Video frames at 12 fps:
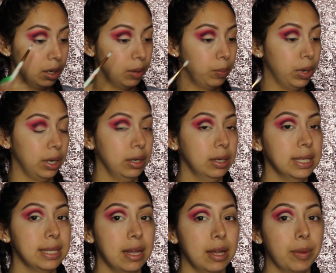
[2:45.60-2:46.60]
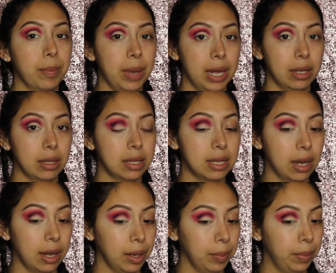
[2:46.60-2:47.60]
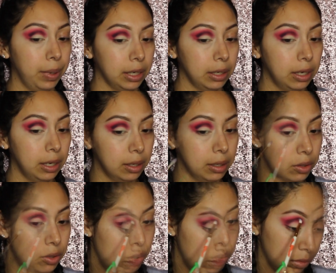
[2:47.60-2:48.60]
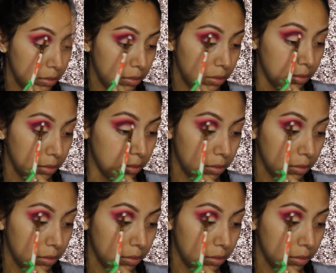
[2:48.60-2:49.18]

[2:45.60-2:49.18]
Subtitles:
I'm probably going to take my time blending it to...